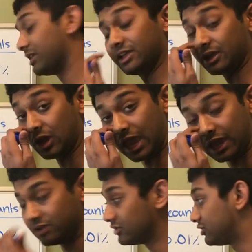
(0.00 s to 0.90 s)
money
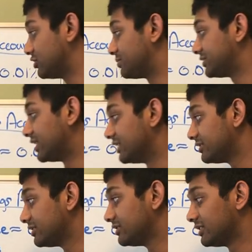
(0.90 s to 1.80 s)
gain
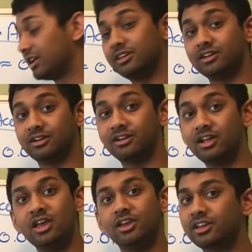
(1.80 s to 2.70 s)
2% a year?
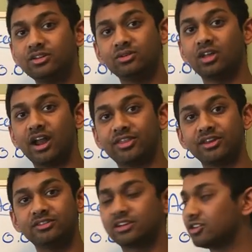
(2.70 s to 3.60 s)
You can do a lot of
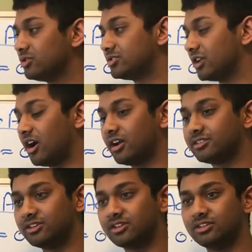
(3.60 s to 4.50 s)
things. You can do
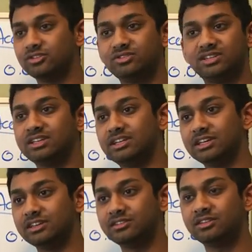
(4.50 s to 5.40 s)
stocks and you can do
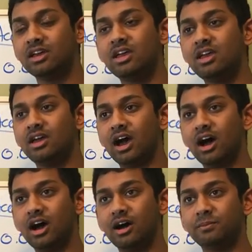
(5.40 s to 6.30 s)
CDs.
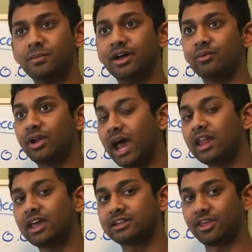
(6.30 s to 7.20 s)
But what
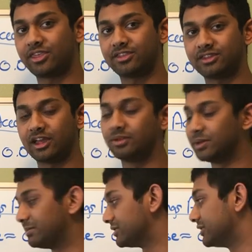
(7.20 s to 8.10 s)
I like to tell
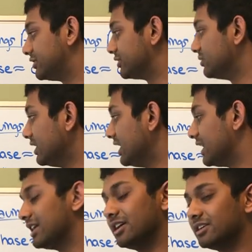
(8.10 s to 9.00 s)
people to do
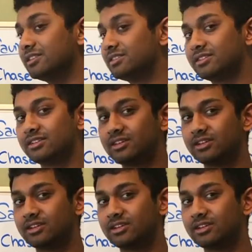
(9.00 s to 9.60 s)
is